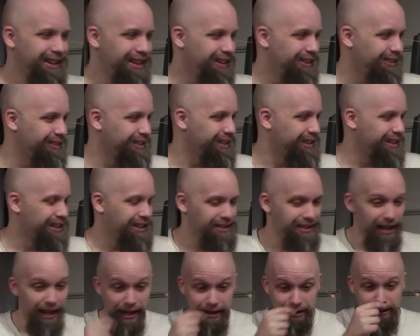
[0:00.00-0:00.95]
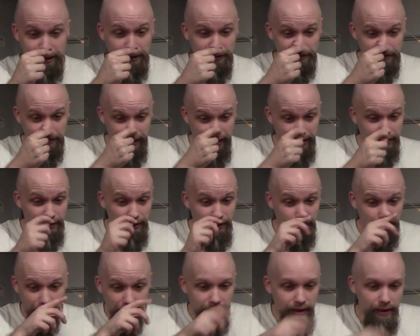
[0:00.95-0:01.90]
Why did I say I don't
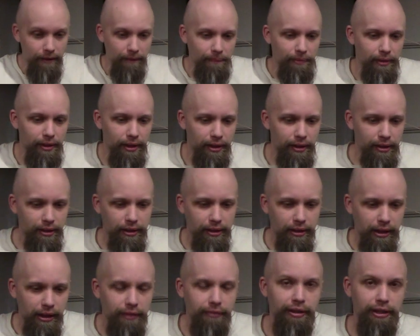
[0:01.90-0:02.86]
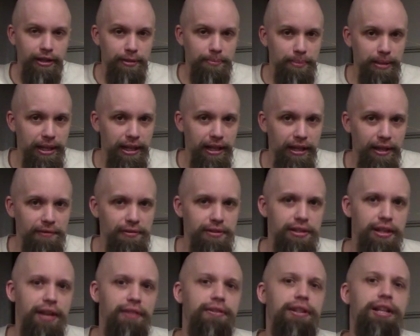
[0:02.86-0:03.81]
know. In fact, speaking of
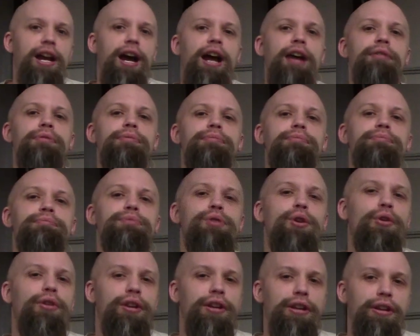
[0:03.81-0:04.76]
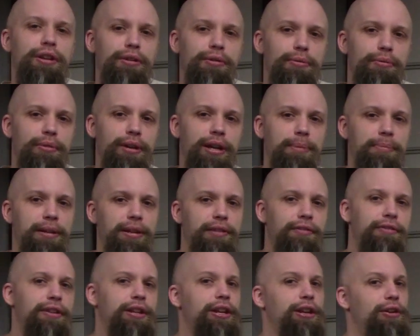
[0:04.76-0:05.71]
safety, I'm going to recommend a
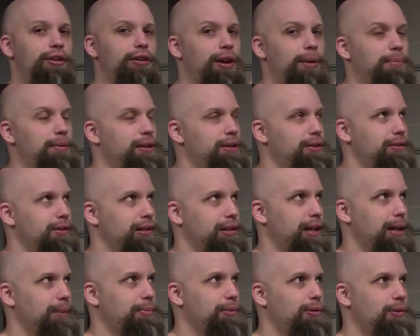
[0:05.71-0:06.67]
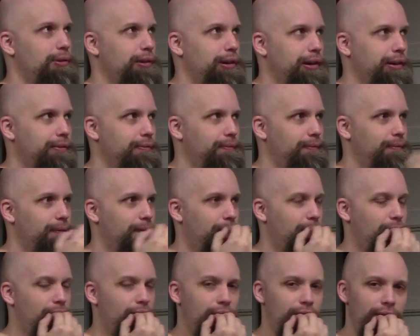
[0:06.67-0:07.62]
video up here in the top corner.
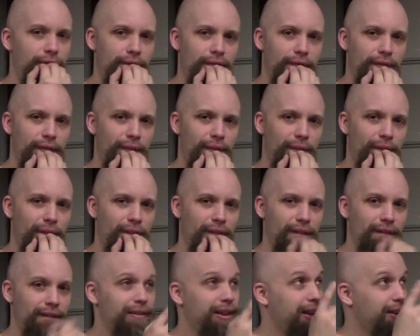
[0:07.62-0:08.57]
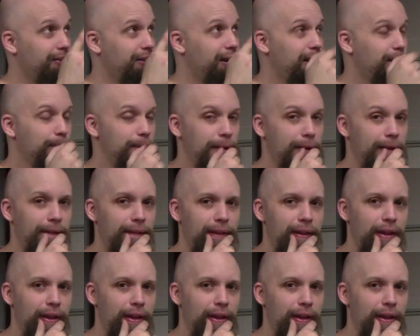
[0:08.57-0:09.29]
Yeah, right up there.